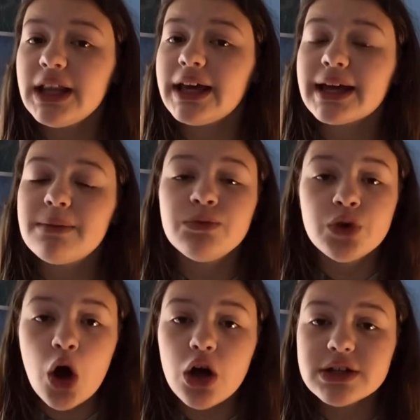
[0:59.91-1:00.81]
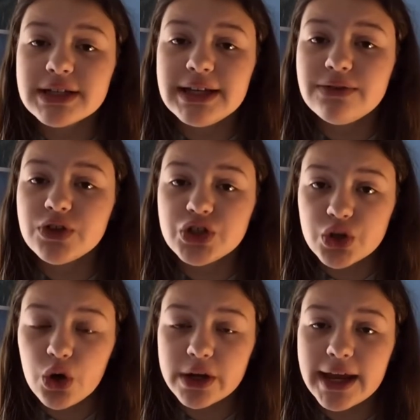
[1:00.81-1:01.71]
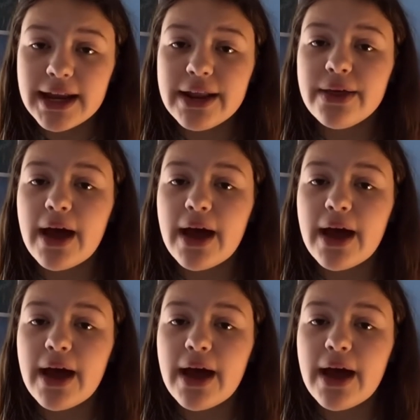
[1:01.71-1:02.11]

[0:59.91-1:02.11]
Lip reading: Like, I'm not even joking.